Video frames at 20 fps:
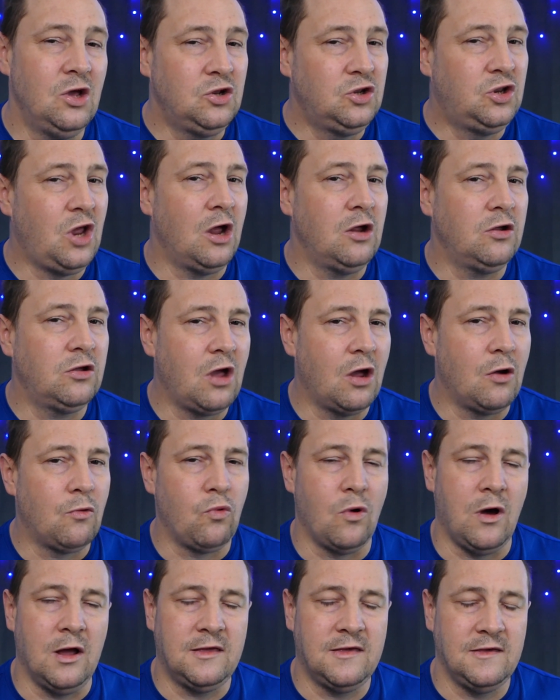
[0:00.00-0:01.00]
Don't go
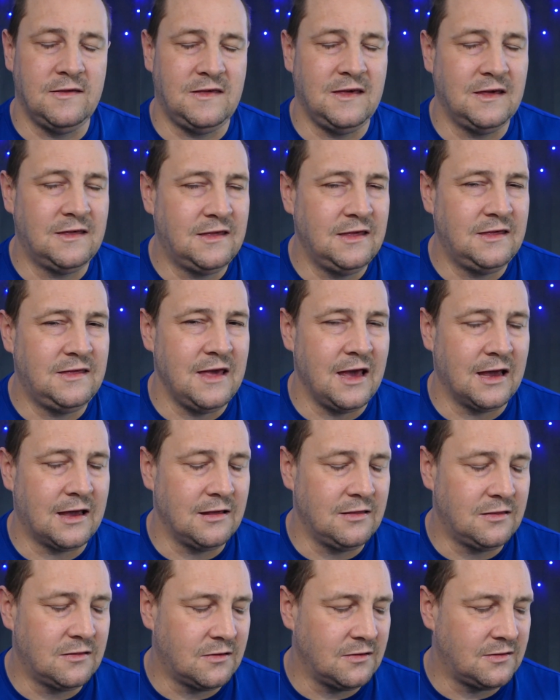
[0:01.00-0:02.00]
right to sixty
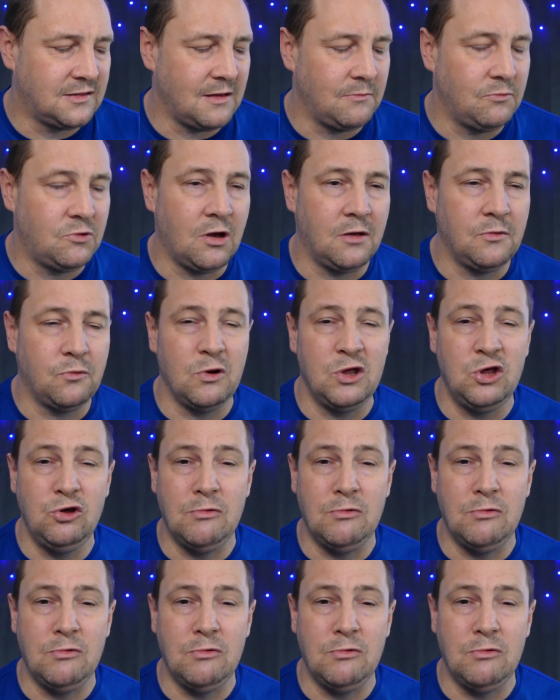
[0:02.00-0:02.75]
seconds because sometimes when you